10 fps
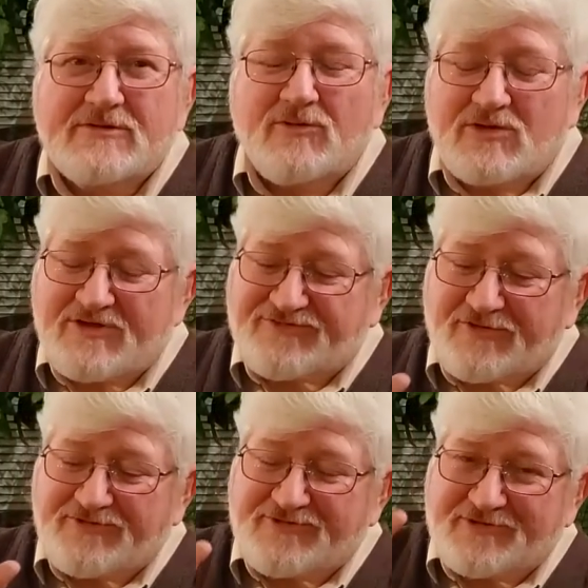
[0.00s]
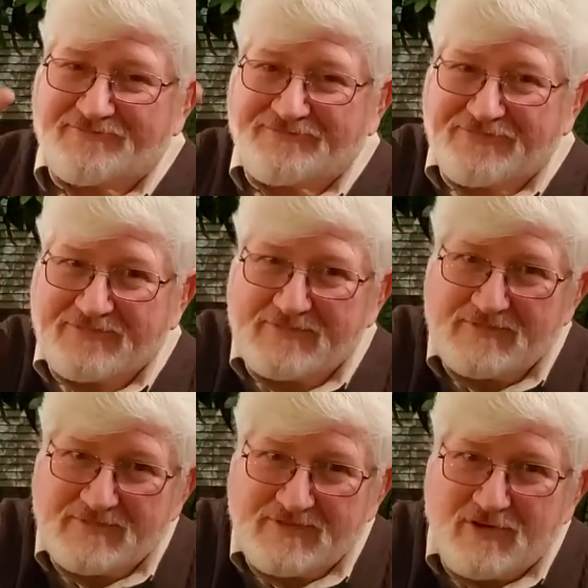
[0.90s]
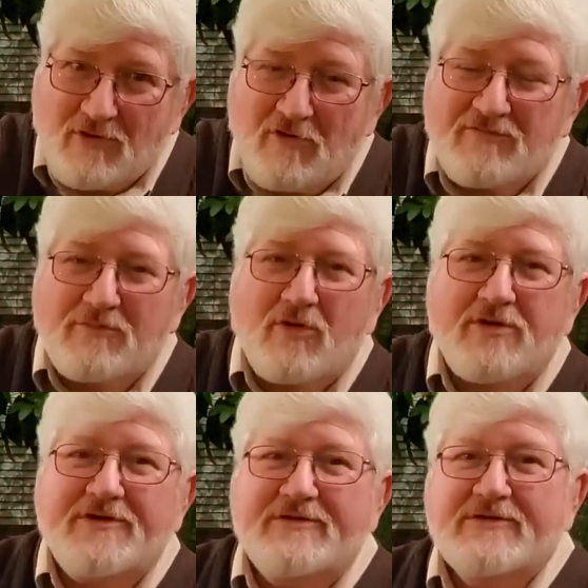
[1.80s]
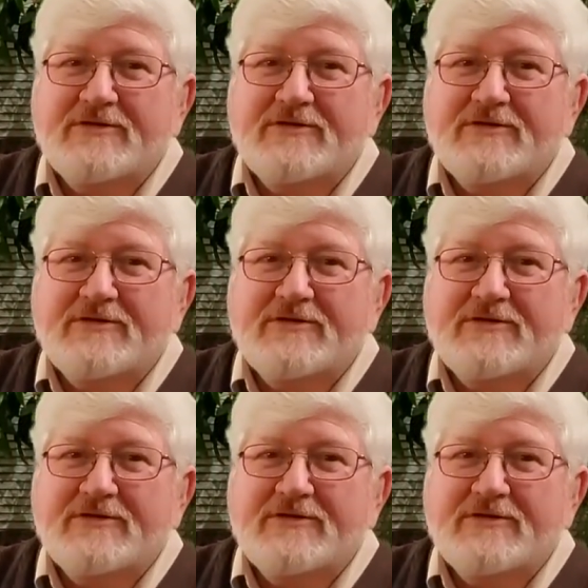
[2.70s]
When I start to go overboard,